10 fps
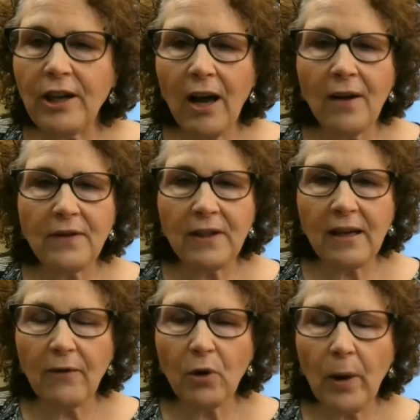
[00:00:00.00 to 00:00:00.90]
of
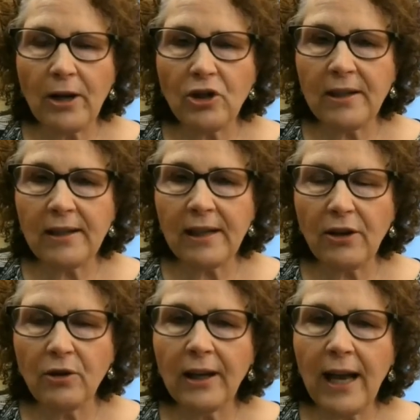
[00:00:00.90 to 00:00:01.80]
Discover Questions, Get
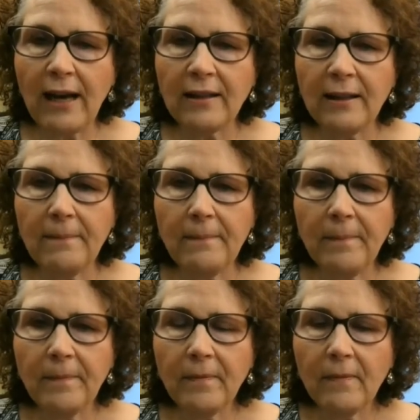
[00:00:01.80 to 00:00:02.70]
You Connected.
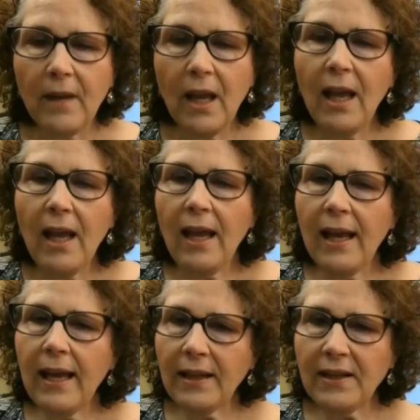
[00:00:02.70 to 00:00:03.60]

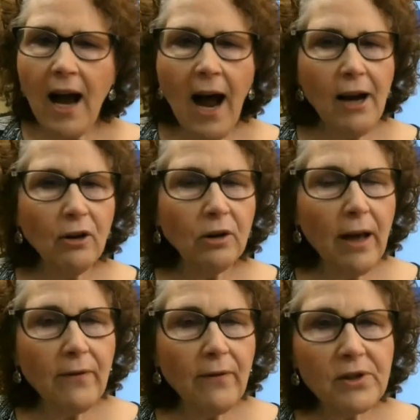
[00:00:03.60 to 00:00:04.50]
It's a higher
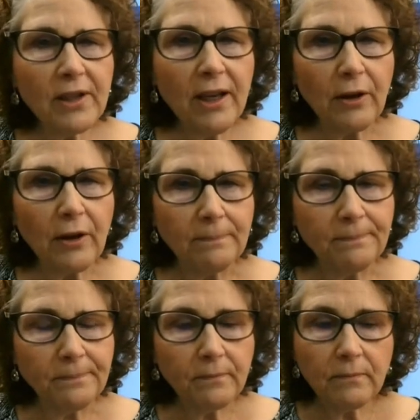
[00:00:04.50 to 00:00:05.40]
level skill
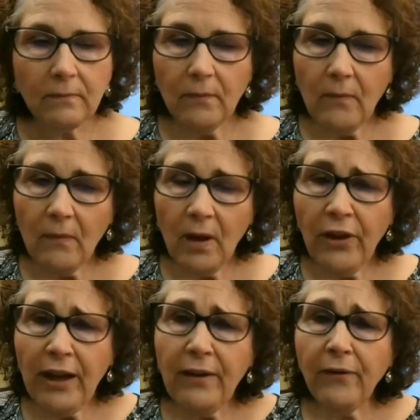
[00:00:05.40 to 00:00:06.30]

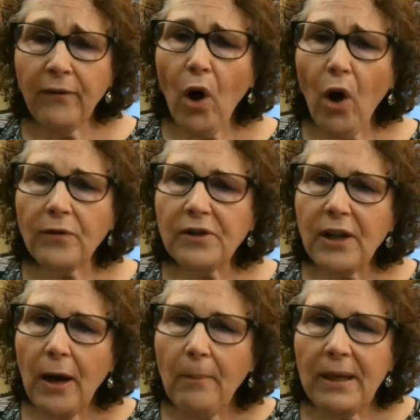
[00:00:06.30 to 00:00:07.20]
that involves
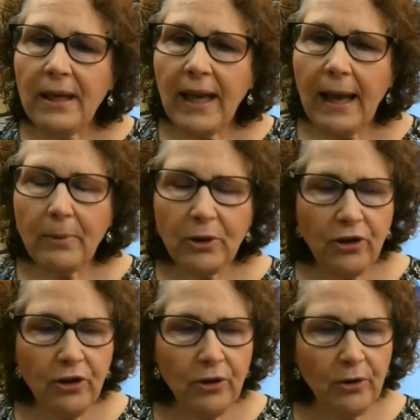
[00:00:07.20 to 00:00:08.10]
being able
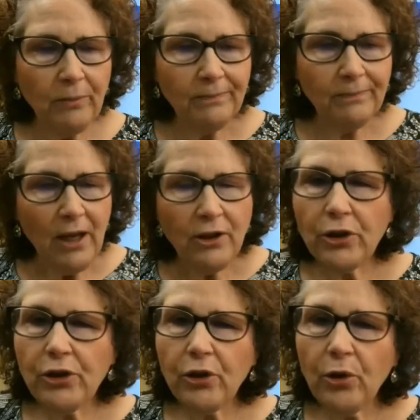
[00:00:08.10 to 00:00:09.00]
to
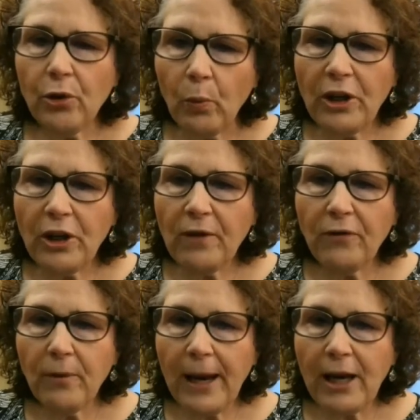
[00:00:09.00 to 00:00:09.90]
discern which
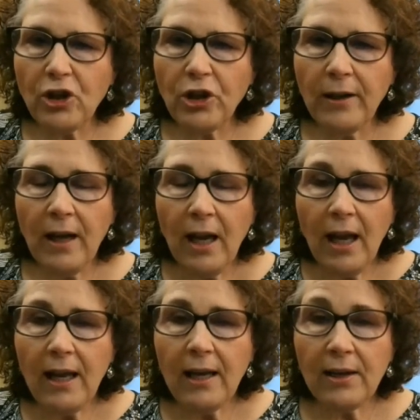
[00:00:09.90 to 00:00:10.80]
information
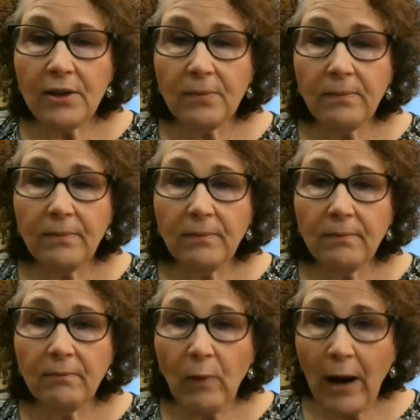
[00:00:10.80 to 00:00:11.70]
is
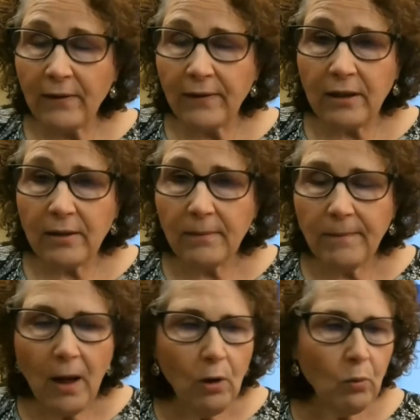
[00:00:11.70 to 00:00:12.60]
relevant,
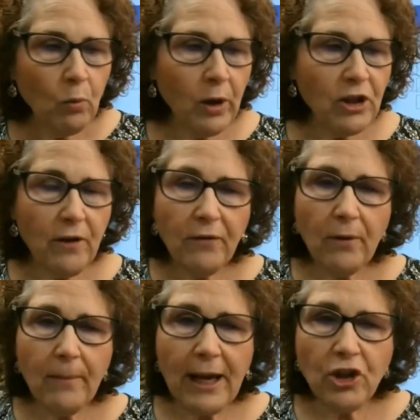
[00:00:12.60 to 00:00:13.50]
which
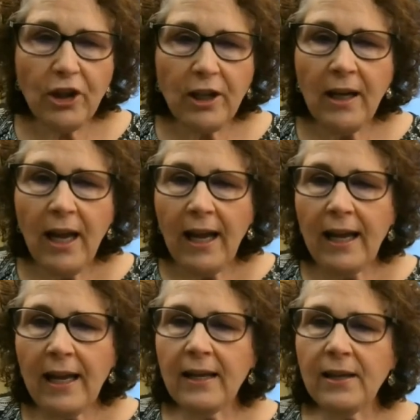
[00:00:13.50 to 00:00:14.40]
information
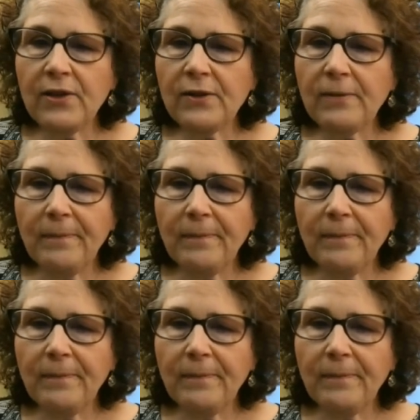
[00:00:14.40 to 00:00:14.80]
is